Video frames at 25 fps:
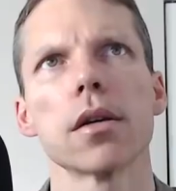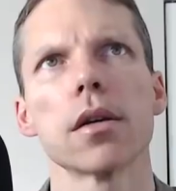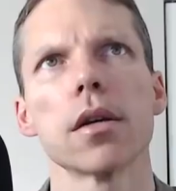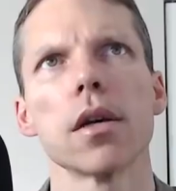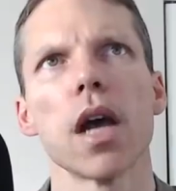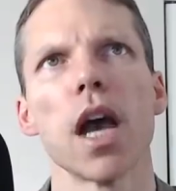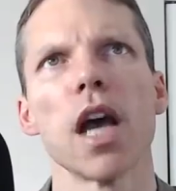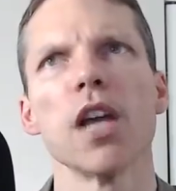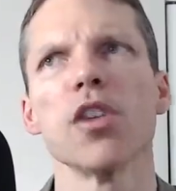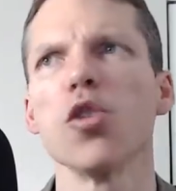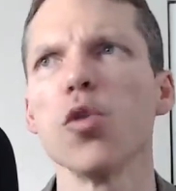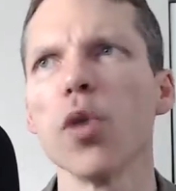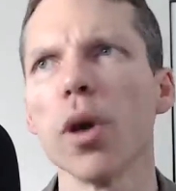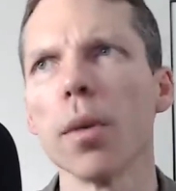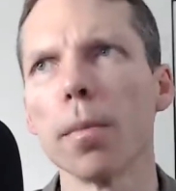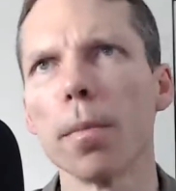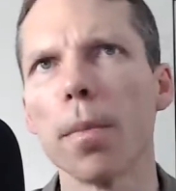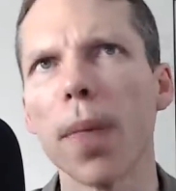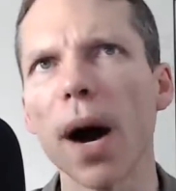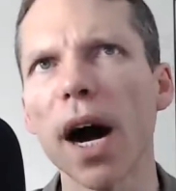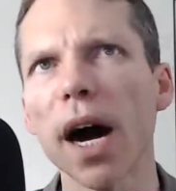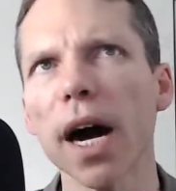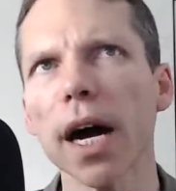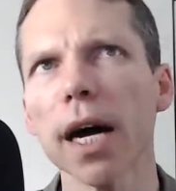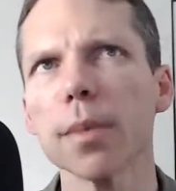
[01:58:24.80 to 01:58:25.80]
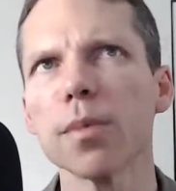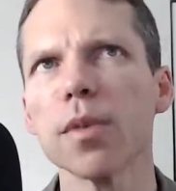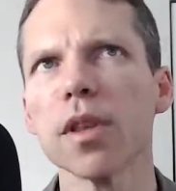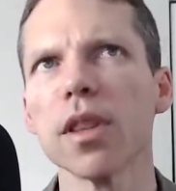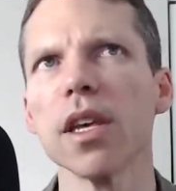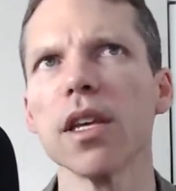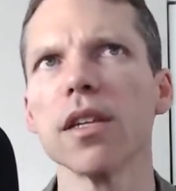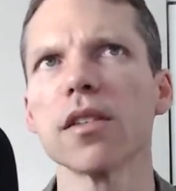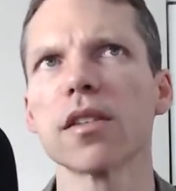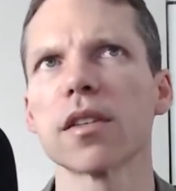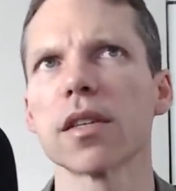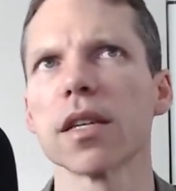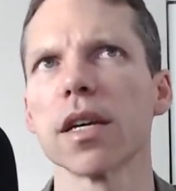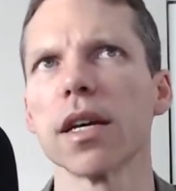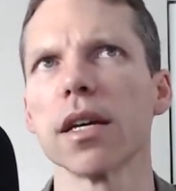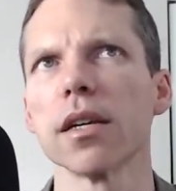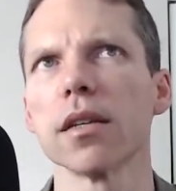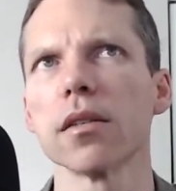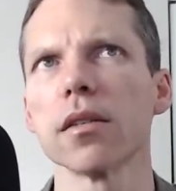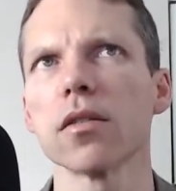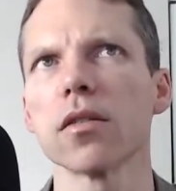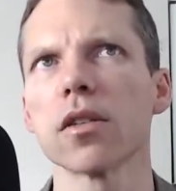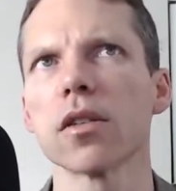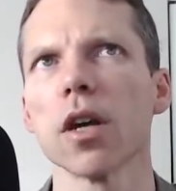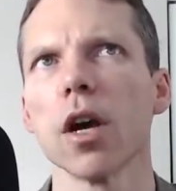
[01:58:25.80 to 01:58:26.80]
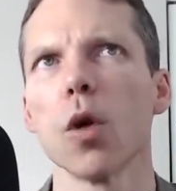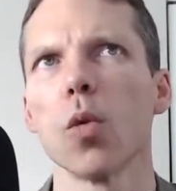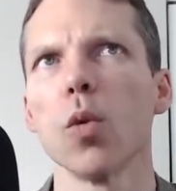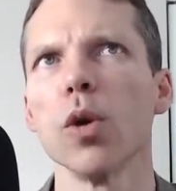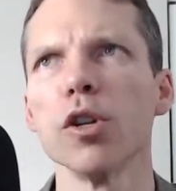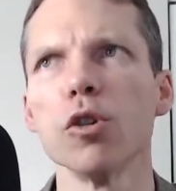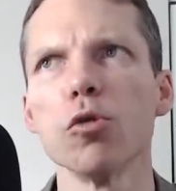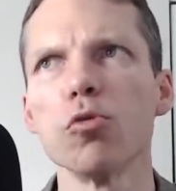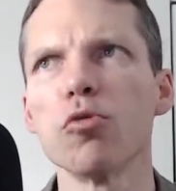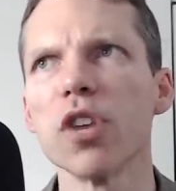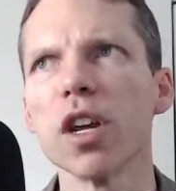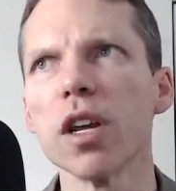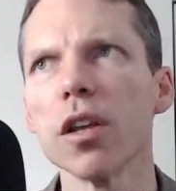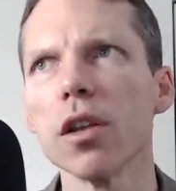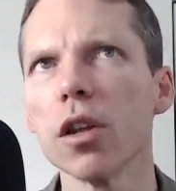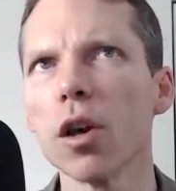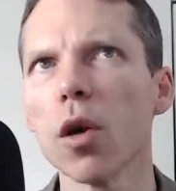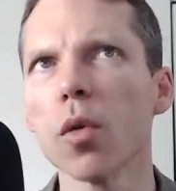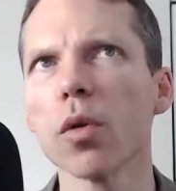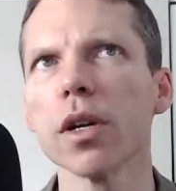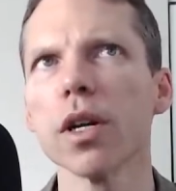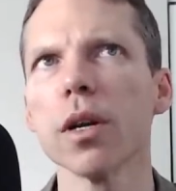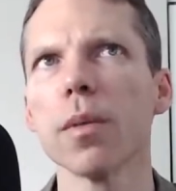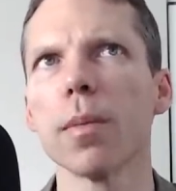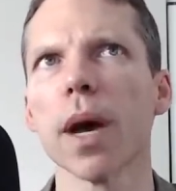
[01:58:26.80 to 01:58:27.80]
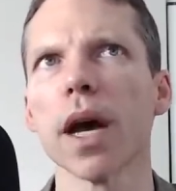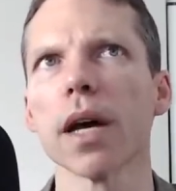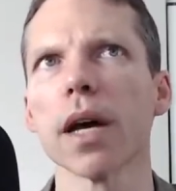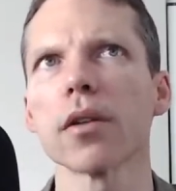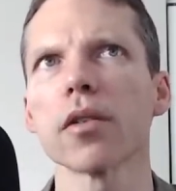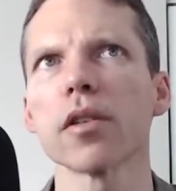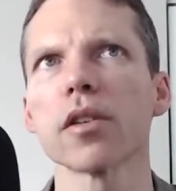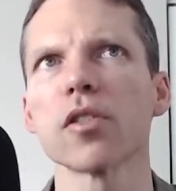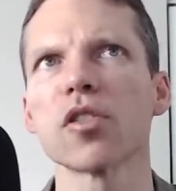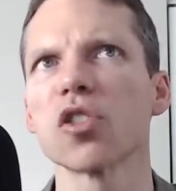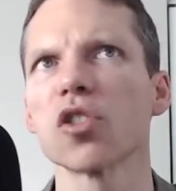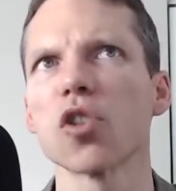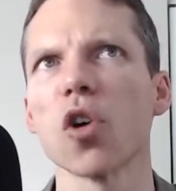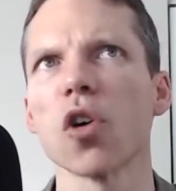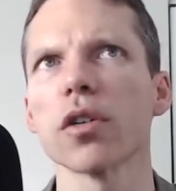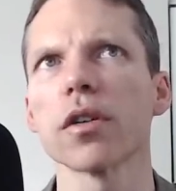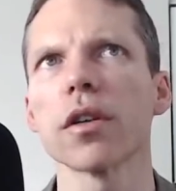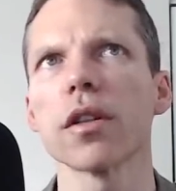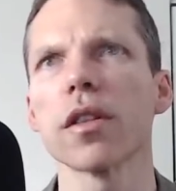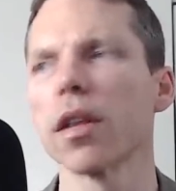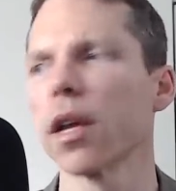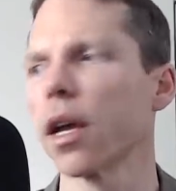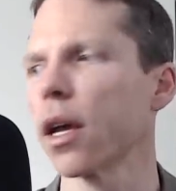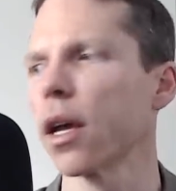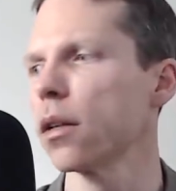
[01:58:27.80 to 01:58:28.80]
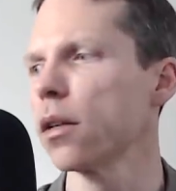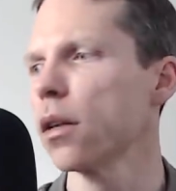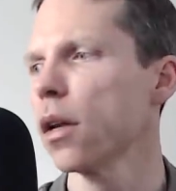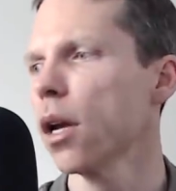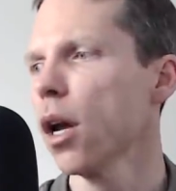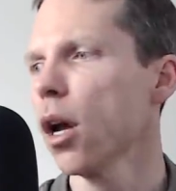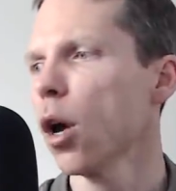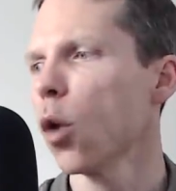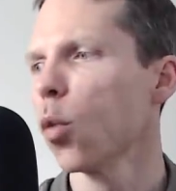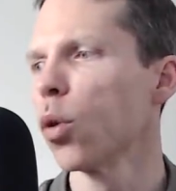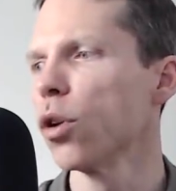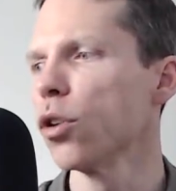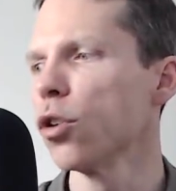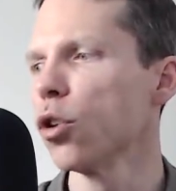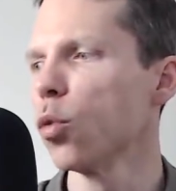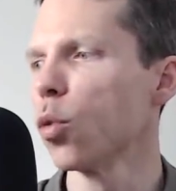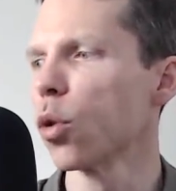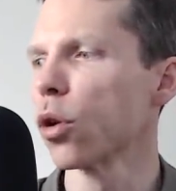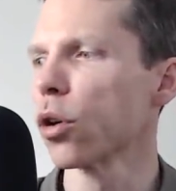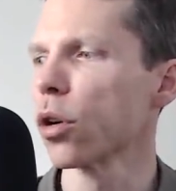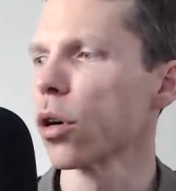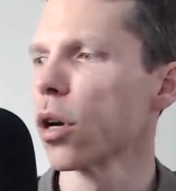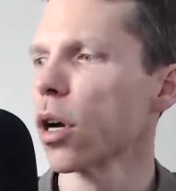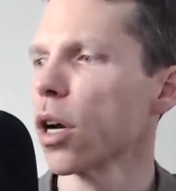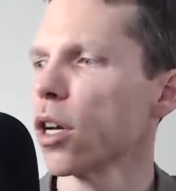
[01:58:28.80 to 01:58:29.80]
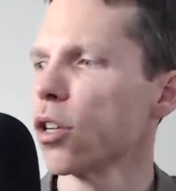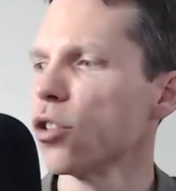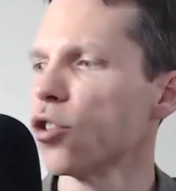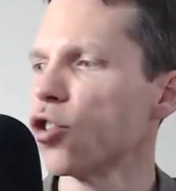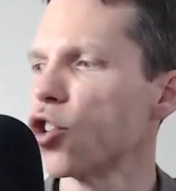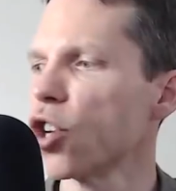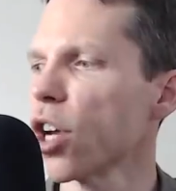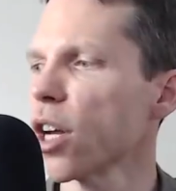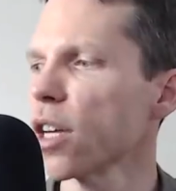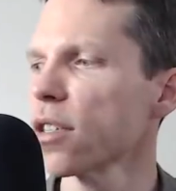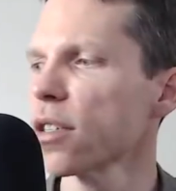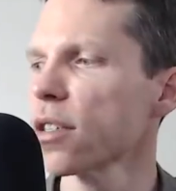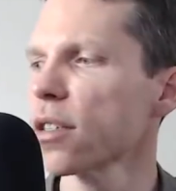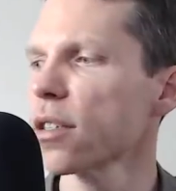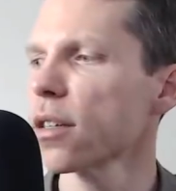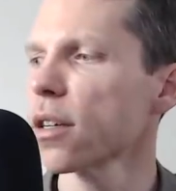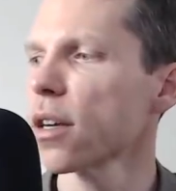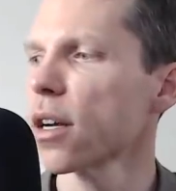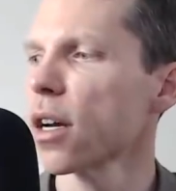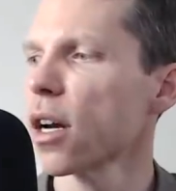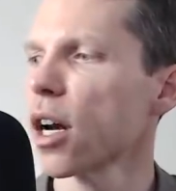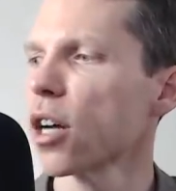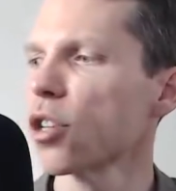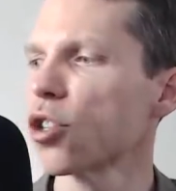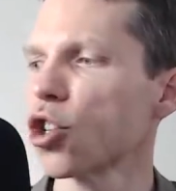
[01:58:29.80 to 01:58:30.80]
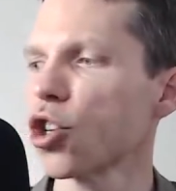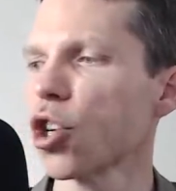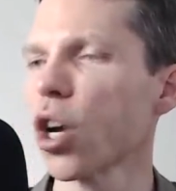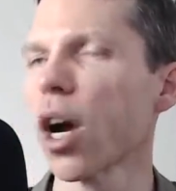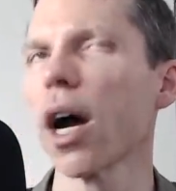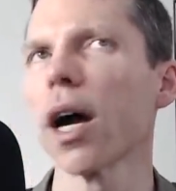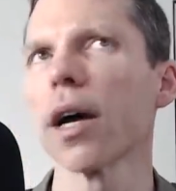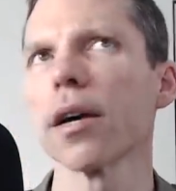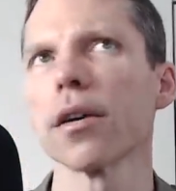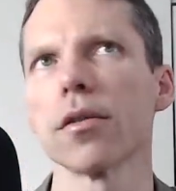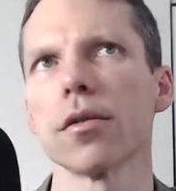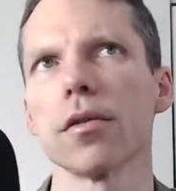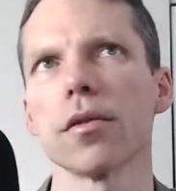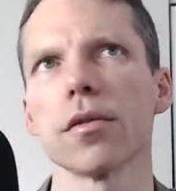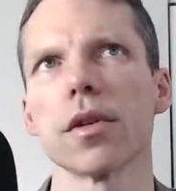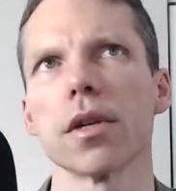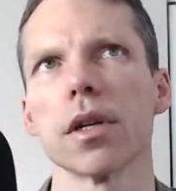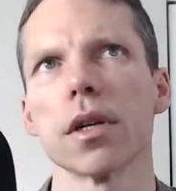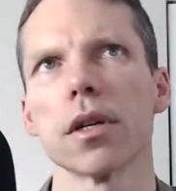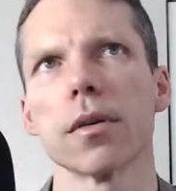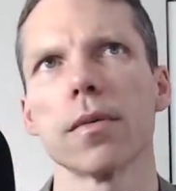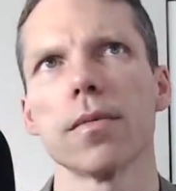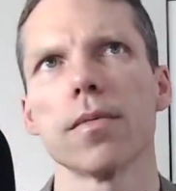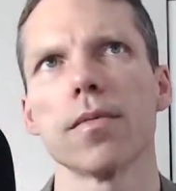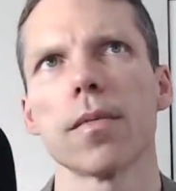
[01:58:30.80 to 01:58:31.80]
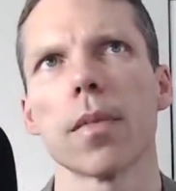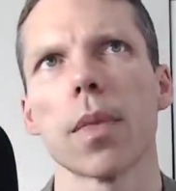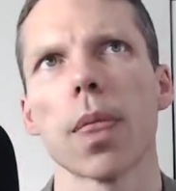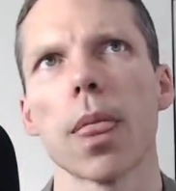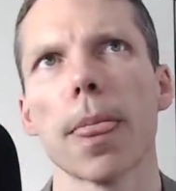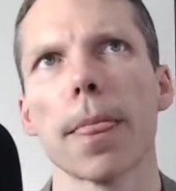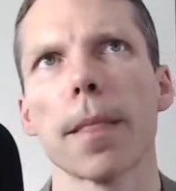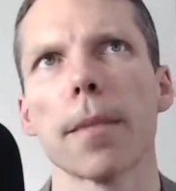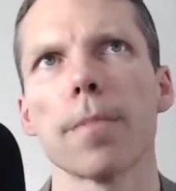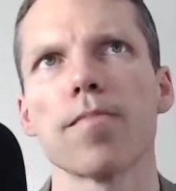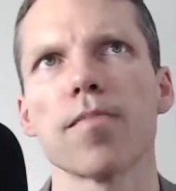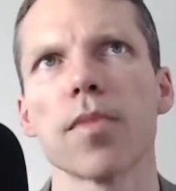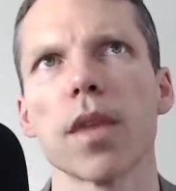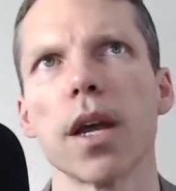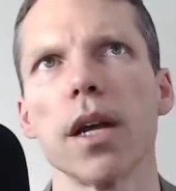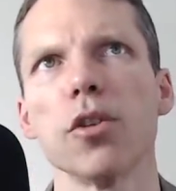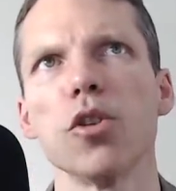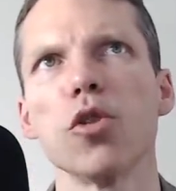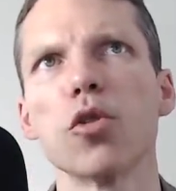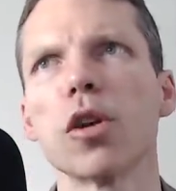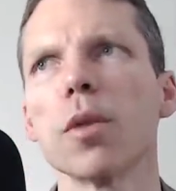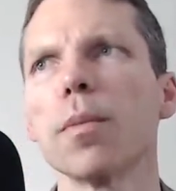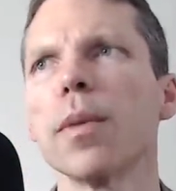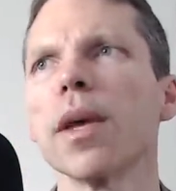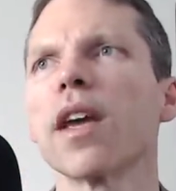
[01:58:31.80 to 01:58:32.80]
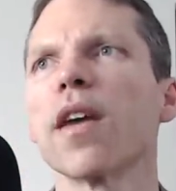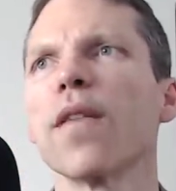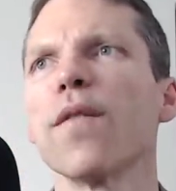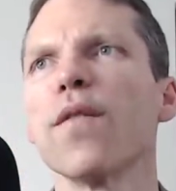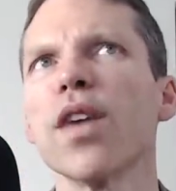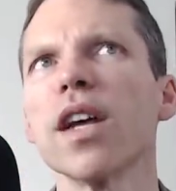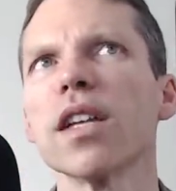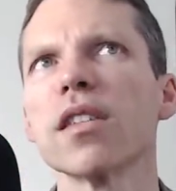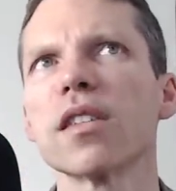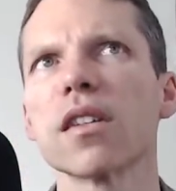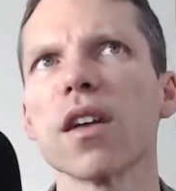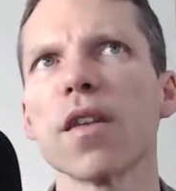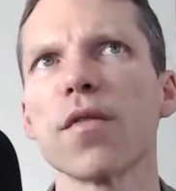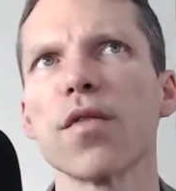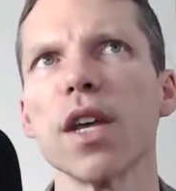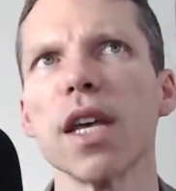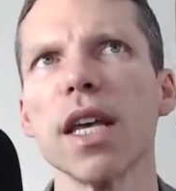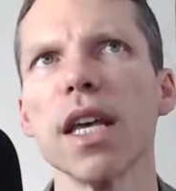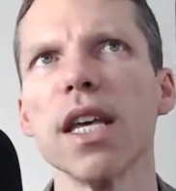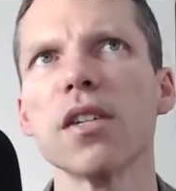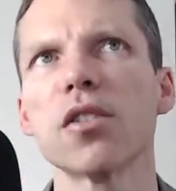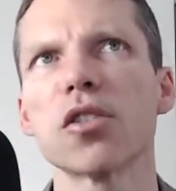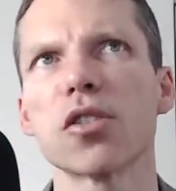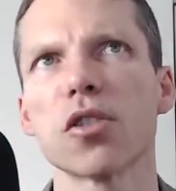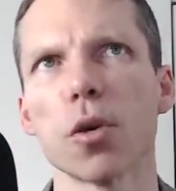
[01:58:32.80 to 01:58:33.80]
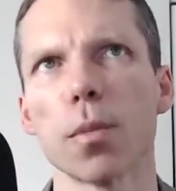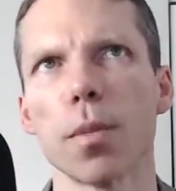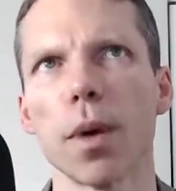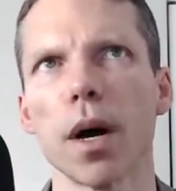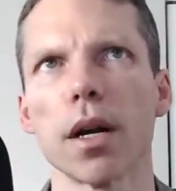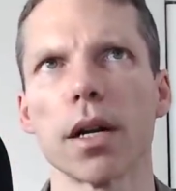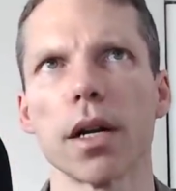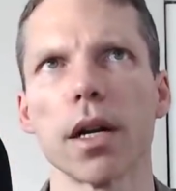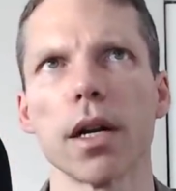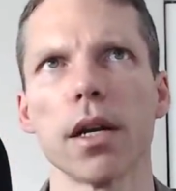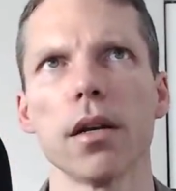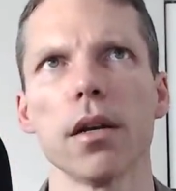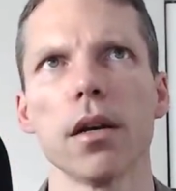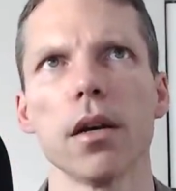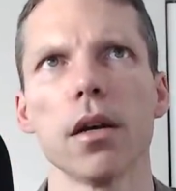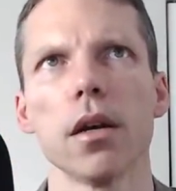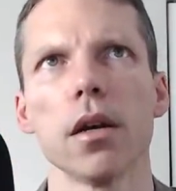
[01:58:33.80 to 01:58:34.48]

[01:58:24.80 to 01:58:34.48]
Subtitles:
And you imbibed these things when you didn't know any better. It started then when you were just a child and you could be convinced of the Easter Bunny.